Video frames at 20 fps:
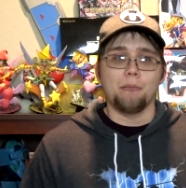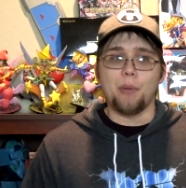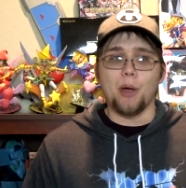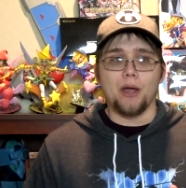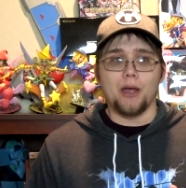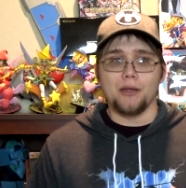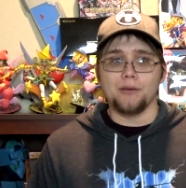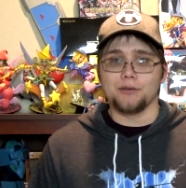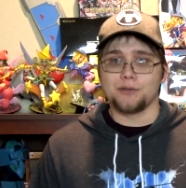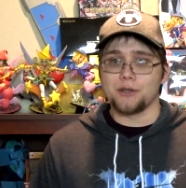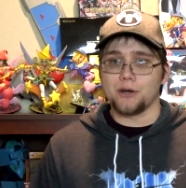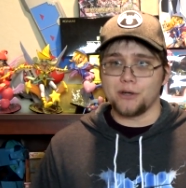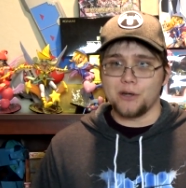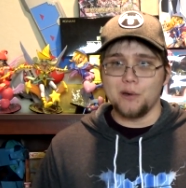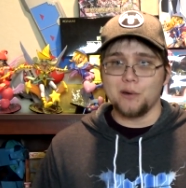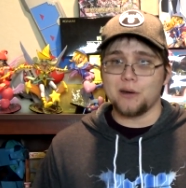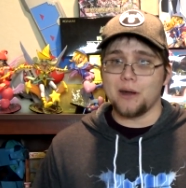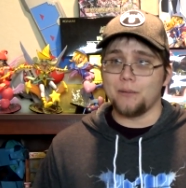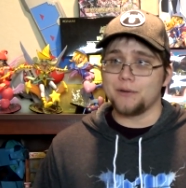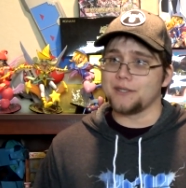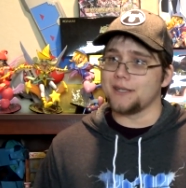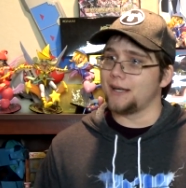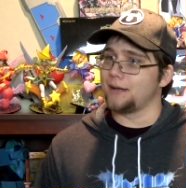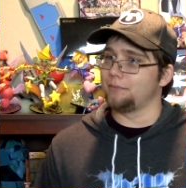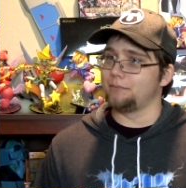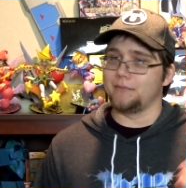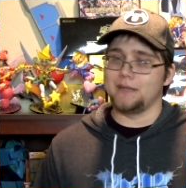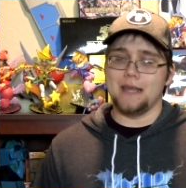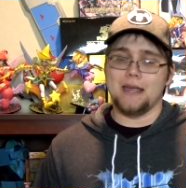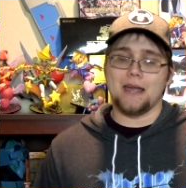But Saryuja, I was
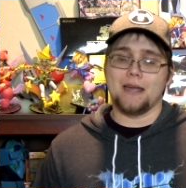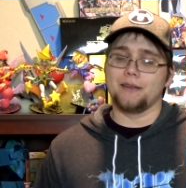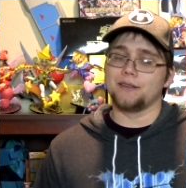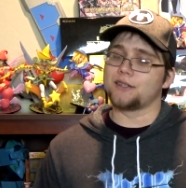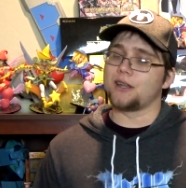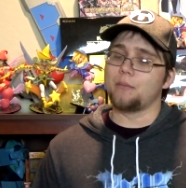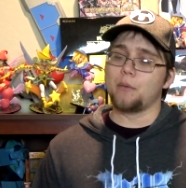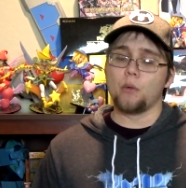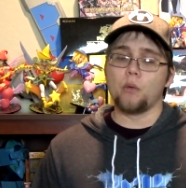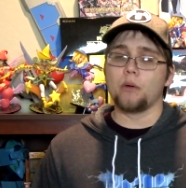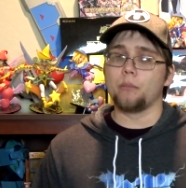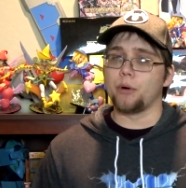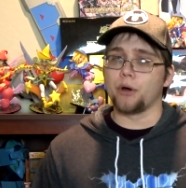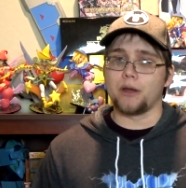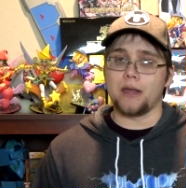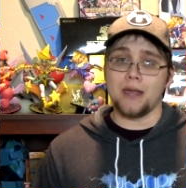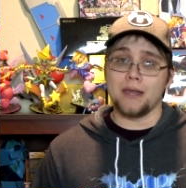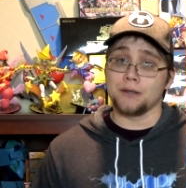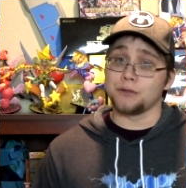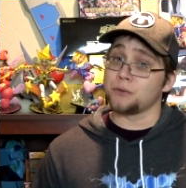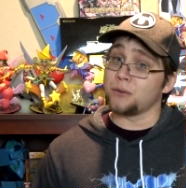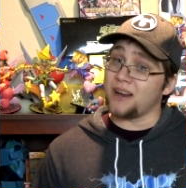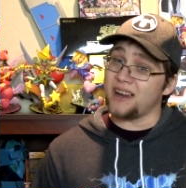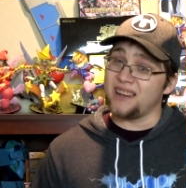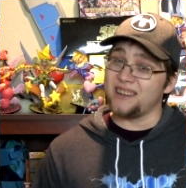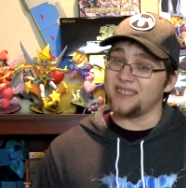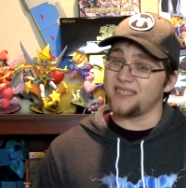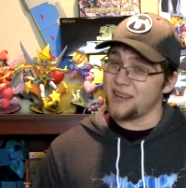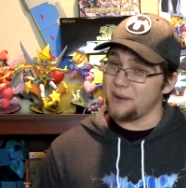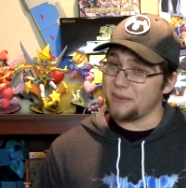like, yeah, it's going to be one per case,
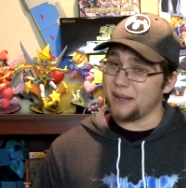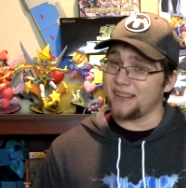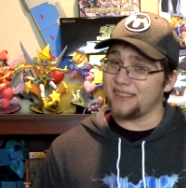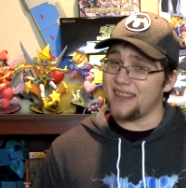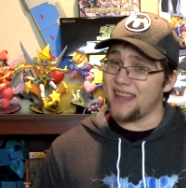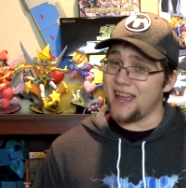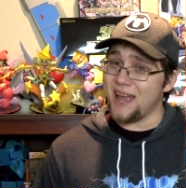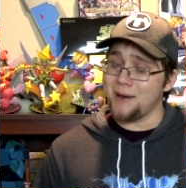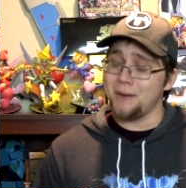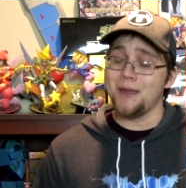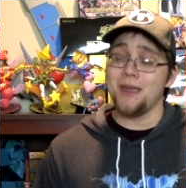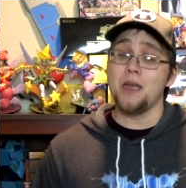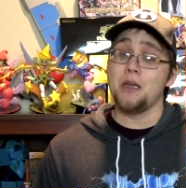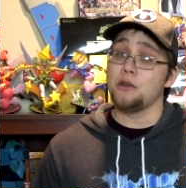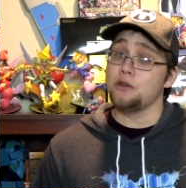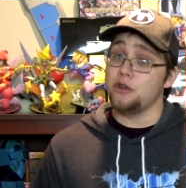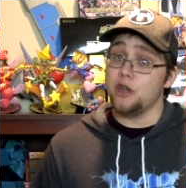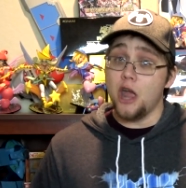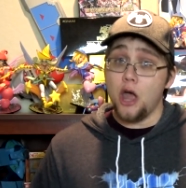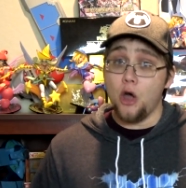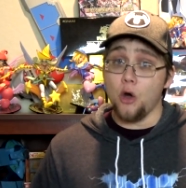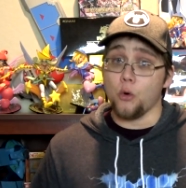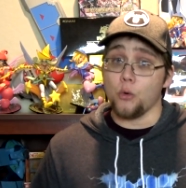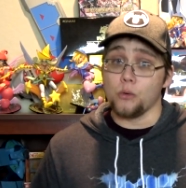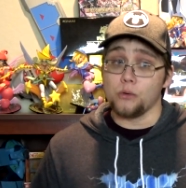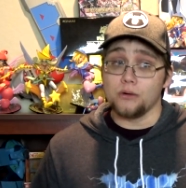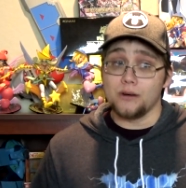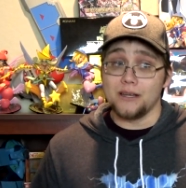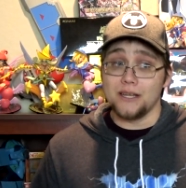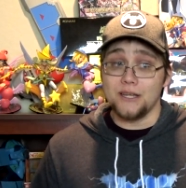right? Something like that. No,
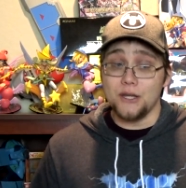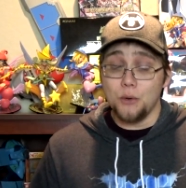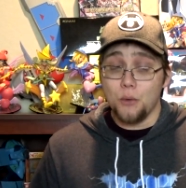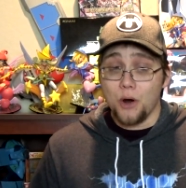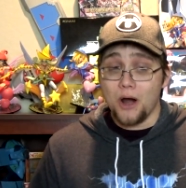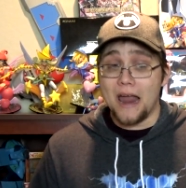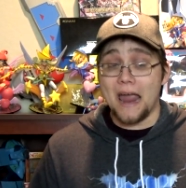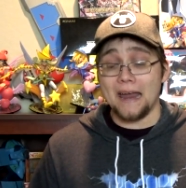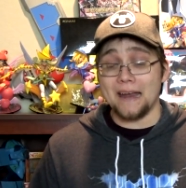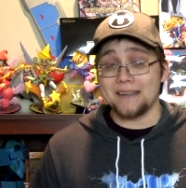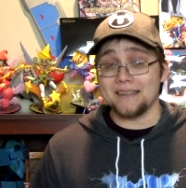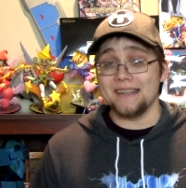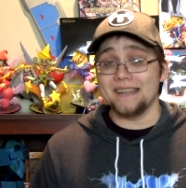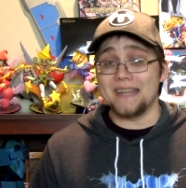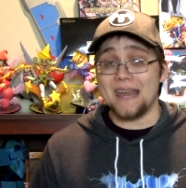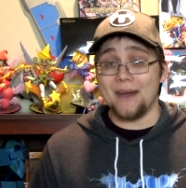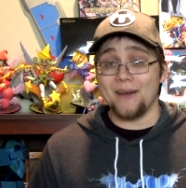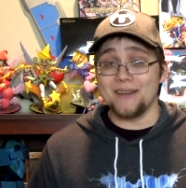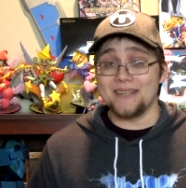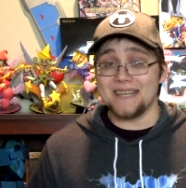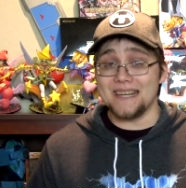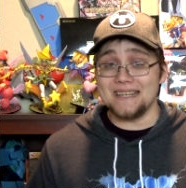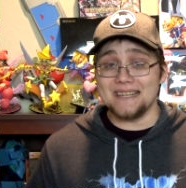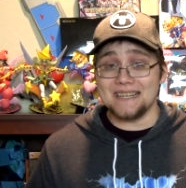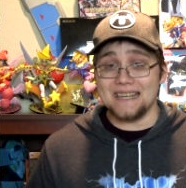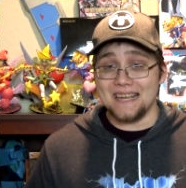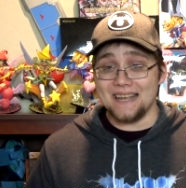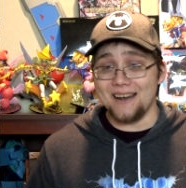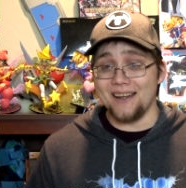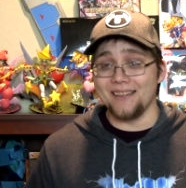you are actually guaranteed to
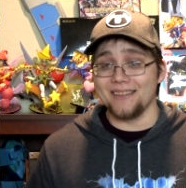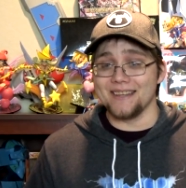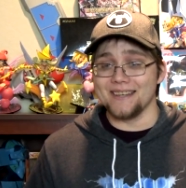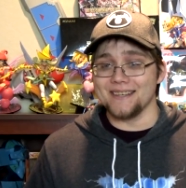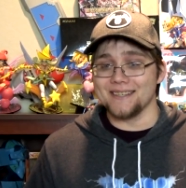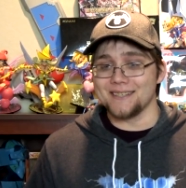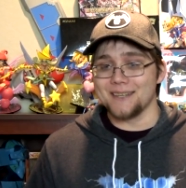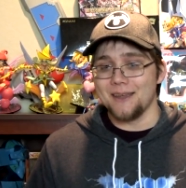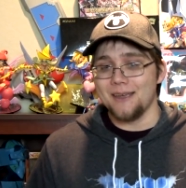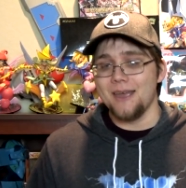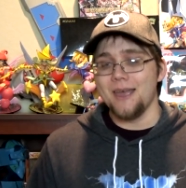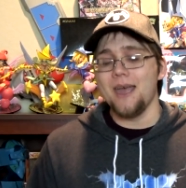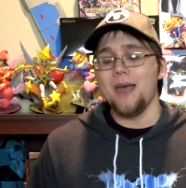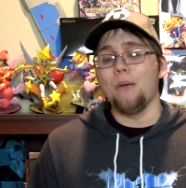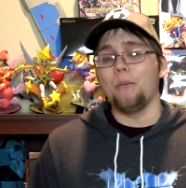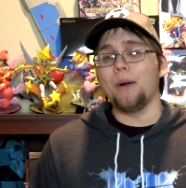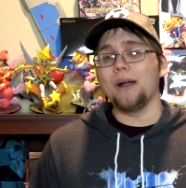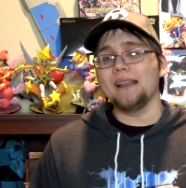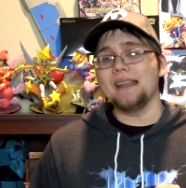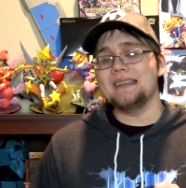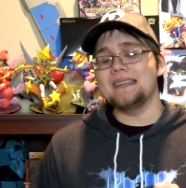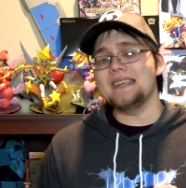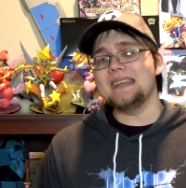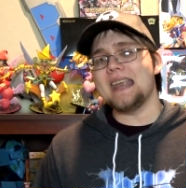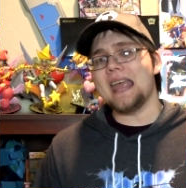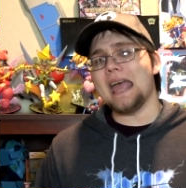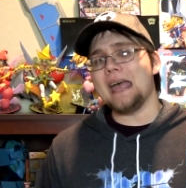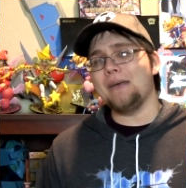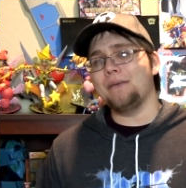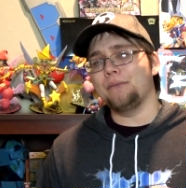get all these. While it
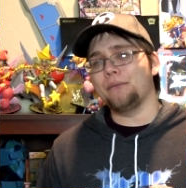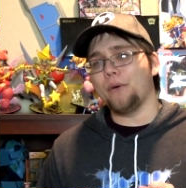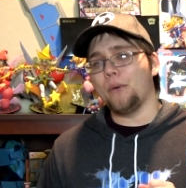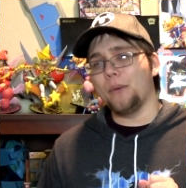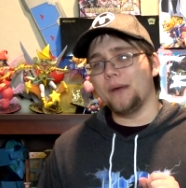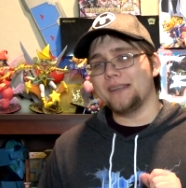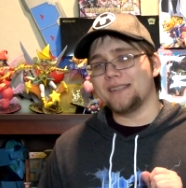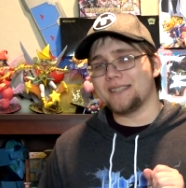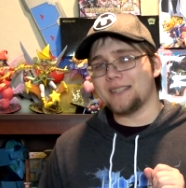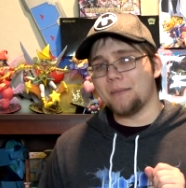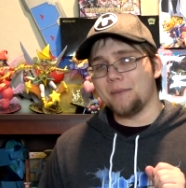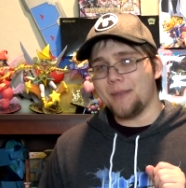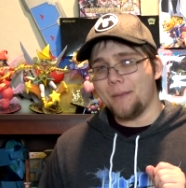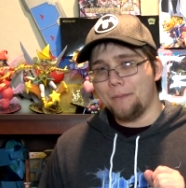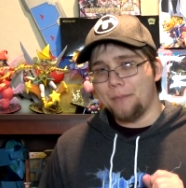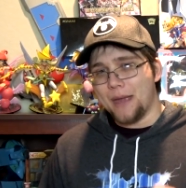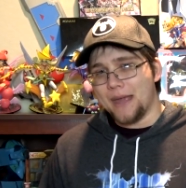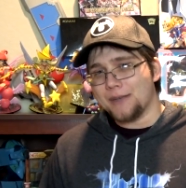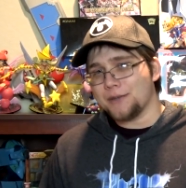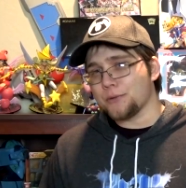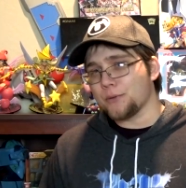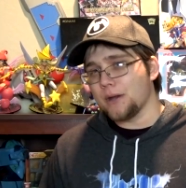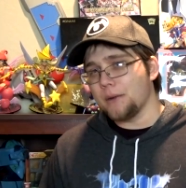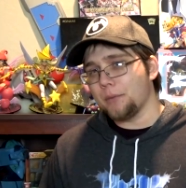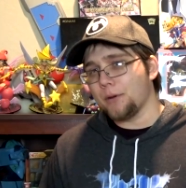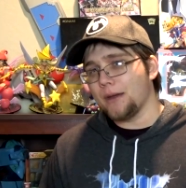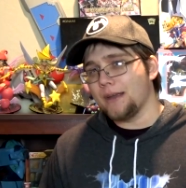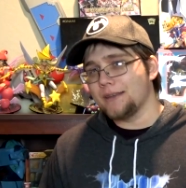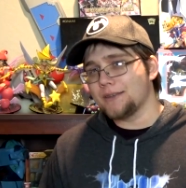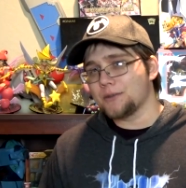didn't have always some of the best
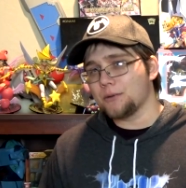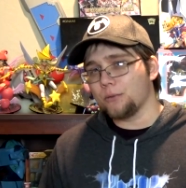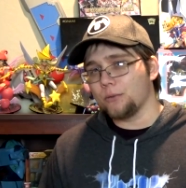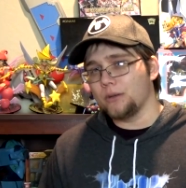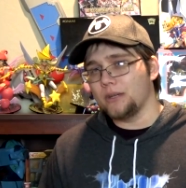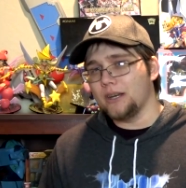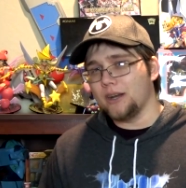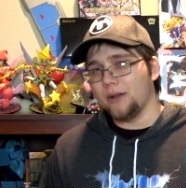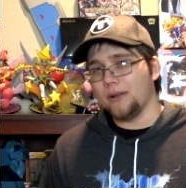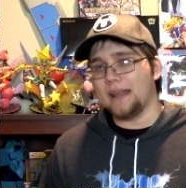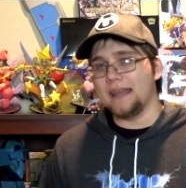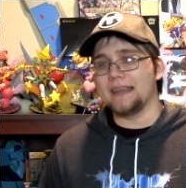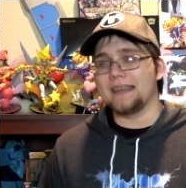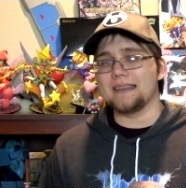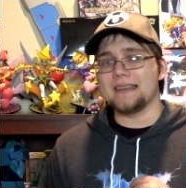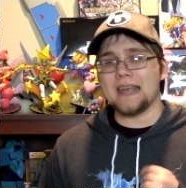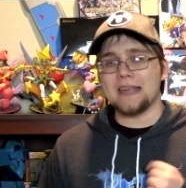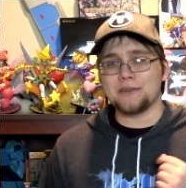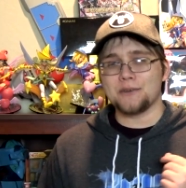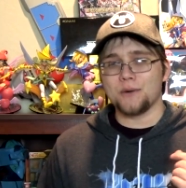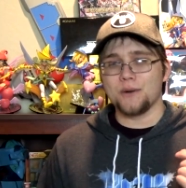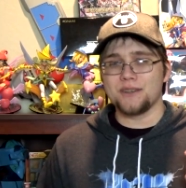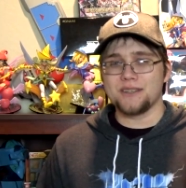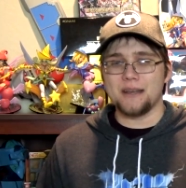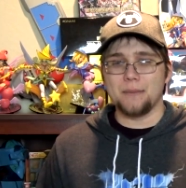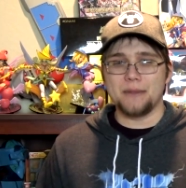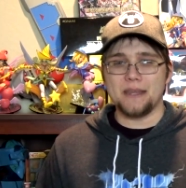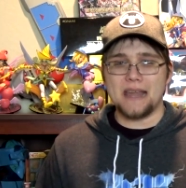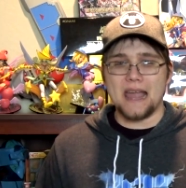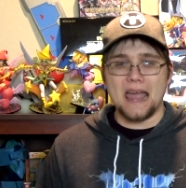reprints, you know, like Catastrophe is
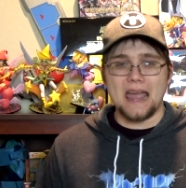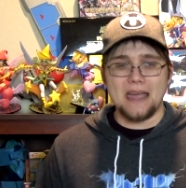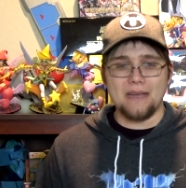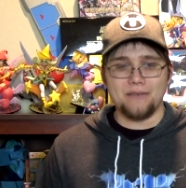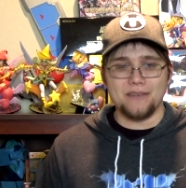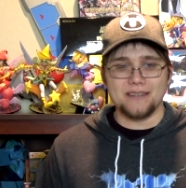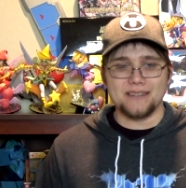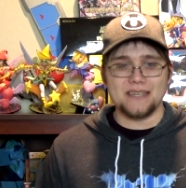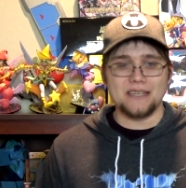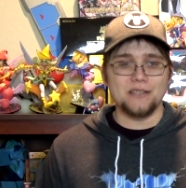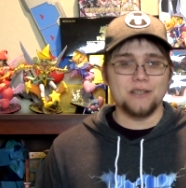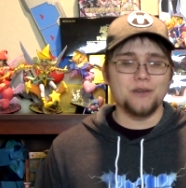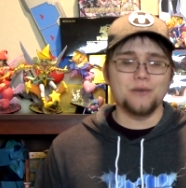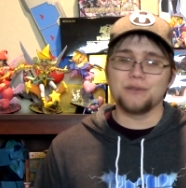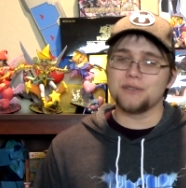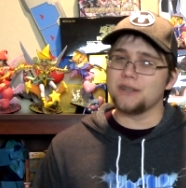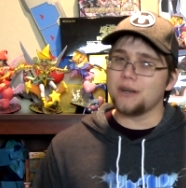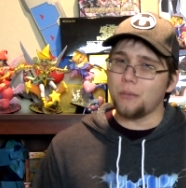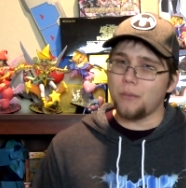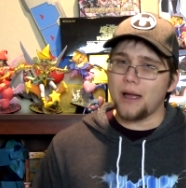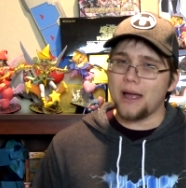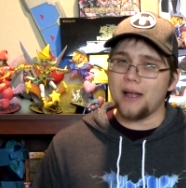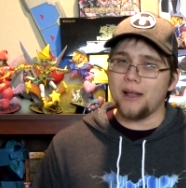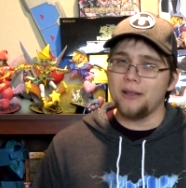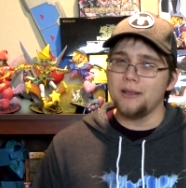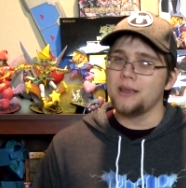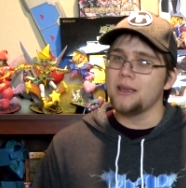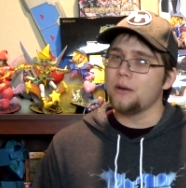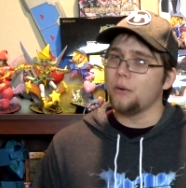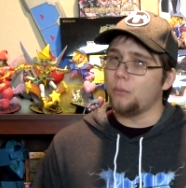something I haven't seen used in a
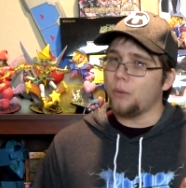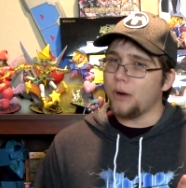while